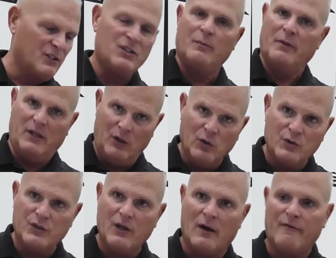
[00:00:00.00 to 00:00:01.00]
Some of the new
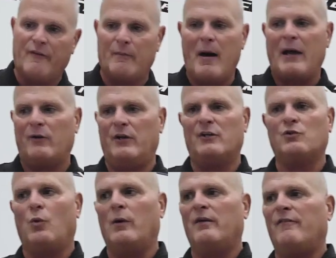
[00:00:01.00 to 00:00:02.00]
stuff for model year
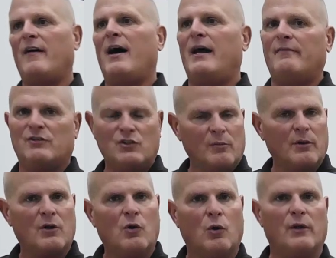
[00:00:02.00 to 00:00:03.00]
25 and some of
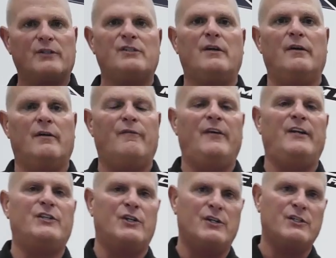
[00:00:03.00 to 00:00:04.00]
the cool exterior
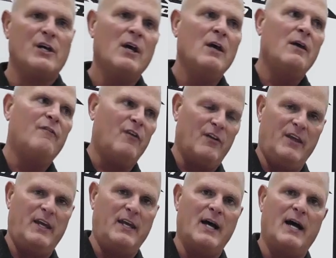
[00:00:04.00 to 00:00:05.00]
features for
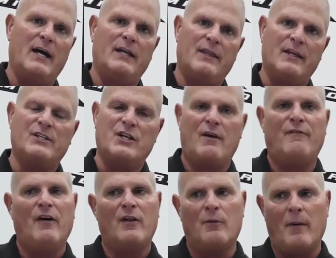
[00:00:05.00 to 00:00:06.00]
the Jay
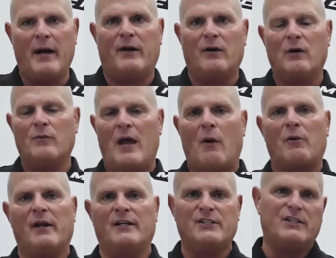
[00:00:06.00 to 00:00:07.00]
Feather Micro. Now we're
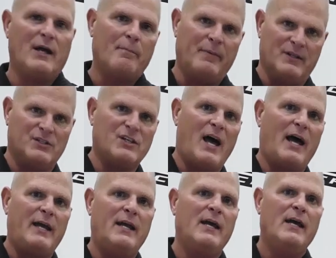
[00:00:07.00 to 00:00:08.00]
going to step
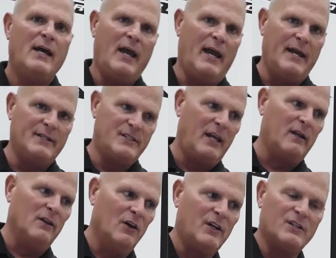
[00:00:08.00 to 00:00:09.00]
inside and take a
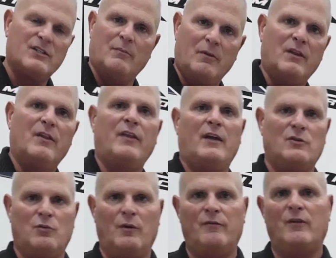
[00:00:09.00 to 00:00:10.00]
look at some of the
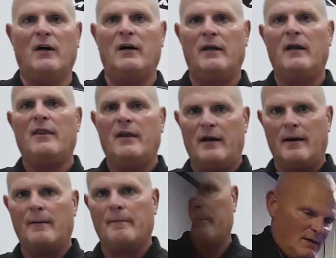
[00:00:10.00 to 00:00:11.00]
things we've done
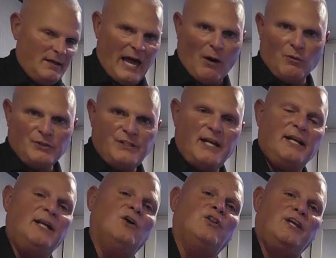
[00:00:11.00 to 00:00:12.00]
there. Now we're
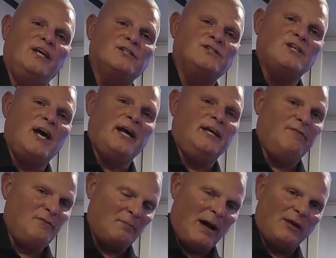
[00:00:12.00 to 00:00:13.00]
standing on the inside of
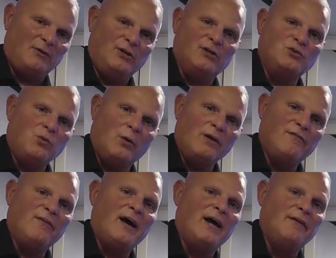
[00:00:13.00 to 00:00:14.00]
the model year
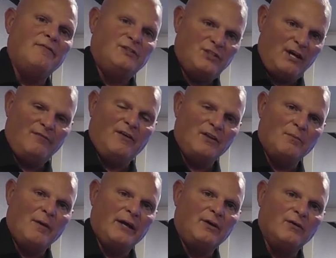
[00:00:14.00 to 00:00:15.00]
25 Jay Feather
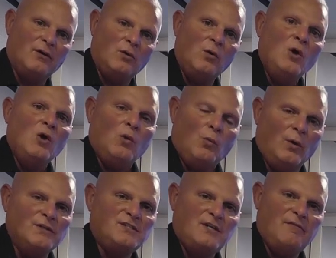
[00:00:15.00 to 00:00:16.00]
Micro
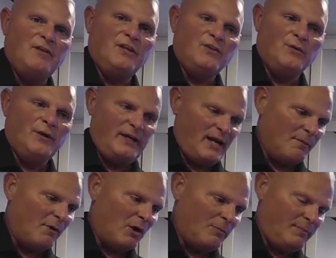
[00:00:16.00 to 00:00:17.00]
173
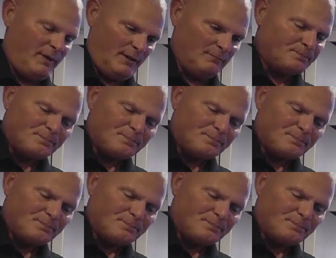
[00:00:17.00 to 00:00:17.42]
MRB.